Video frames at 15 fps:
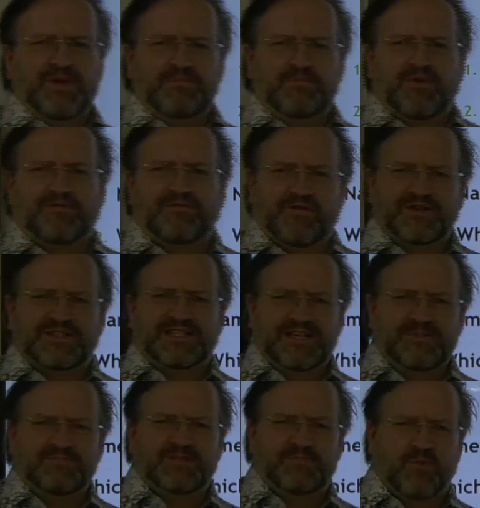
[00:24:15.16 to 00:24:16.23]
we prefer
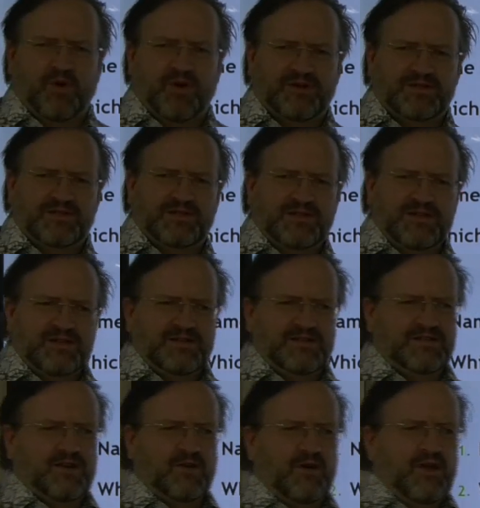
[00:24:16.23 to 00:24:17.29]
team sports.
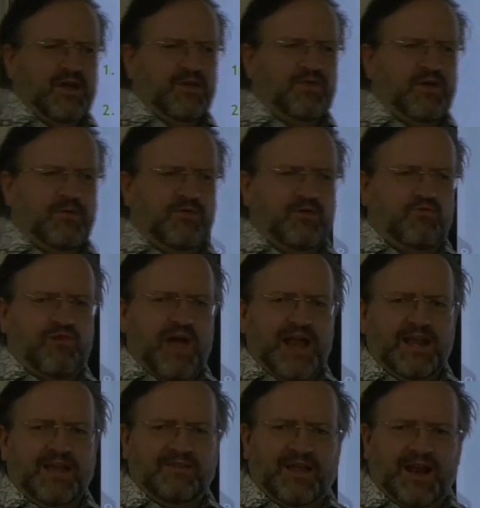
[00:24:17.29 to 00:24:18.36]
So the
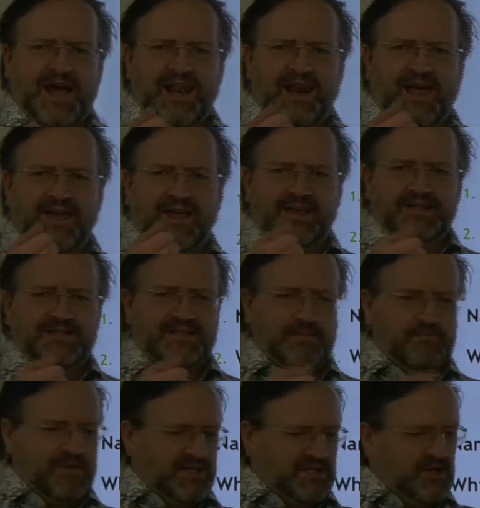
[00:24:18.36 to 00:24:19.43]
running that I like is
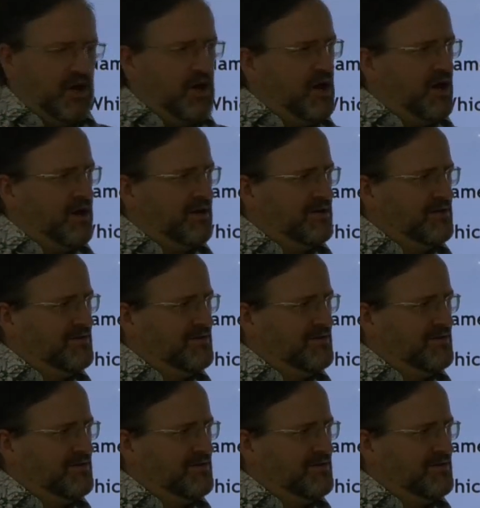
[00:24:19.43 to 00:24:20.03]
the baton.